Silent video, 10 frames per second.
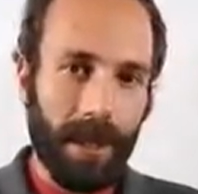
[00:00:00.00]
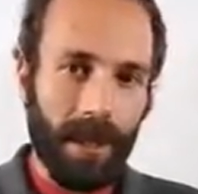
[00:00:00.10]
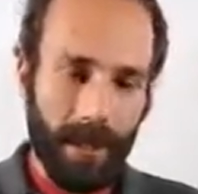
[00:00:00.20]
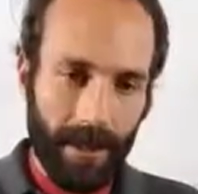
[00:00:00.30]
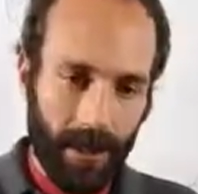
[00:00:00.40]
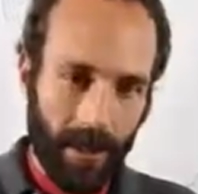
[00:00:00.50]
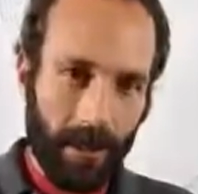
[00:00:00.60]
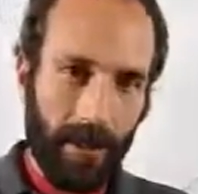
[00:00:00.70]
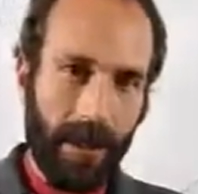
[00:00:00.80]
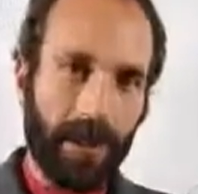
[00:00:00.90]
It's
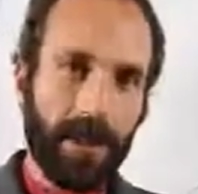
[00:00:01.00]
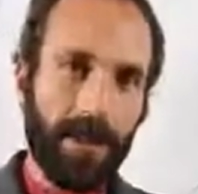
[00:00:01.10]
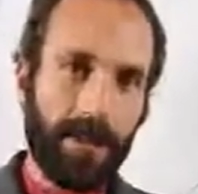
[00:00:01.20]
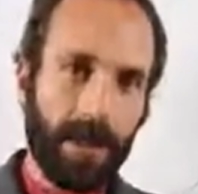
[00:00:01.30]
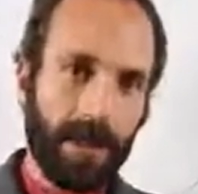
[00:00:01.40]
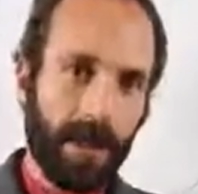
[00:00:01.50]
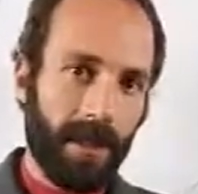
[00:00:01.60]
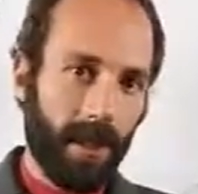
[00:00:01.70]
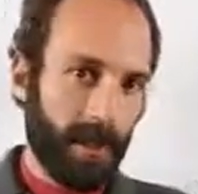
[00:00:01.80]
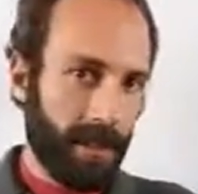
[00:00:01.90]
storing energy for the sun
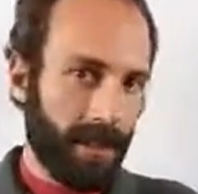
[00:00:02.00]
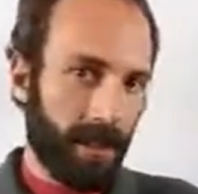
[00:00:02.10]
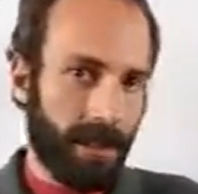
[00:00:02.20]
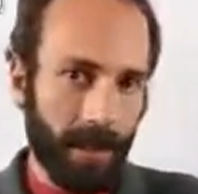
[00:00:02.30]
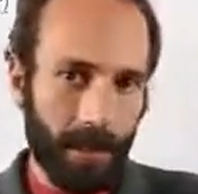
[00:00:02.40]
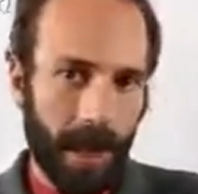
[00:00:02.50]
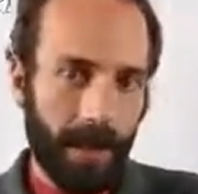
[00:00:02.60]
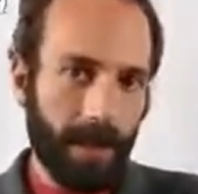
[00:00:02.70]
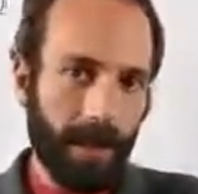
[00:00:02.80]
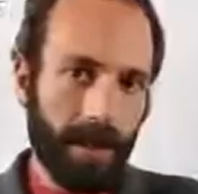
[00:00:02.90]
and then discharging it
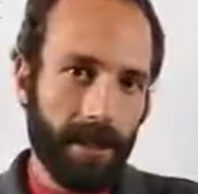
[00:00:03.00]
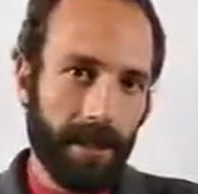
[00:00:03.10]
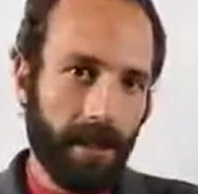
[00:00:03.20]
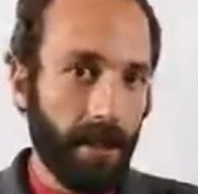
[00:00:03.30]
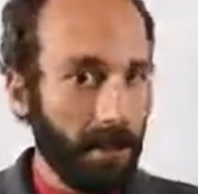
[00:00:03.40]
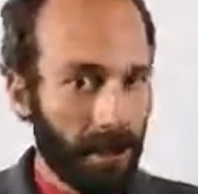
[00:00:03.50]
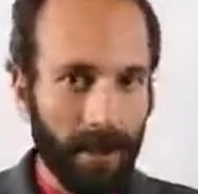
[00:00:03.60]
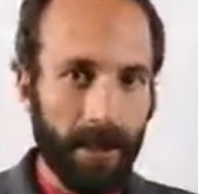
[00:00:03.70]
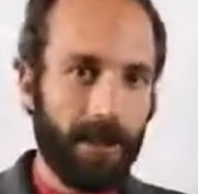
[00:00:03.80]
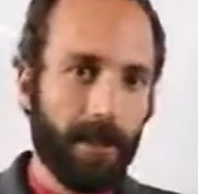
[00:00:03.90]
back to the sun over
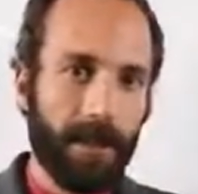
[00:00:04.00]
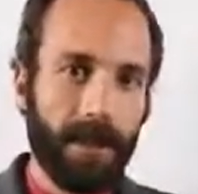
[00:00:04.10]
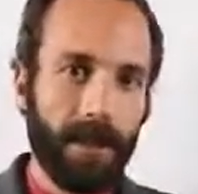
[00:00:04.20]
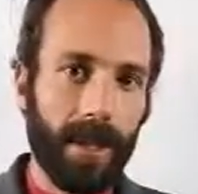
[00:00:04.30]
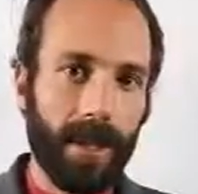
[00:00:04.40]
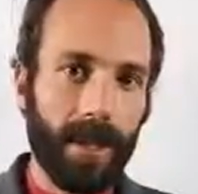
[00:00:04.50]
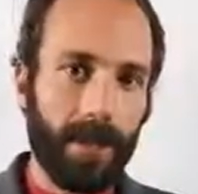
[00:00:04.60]
and over and over again.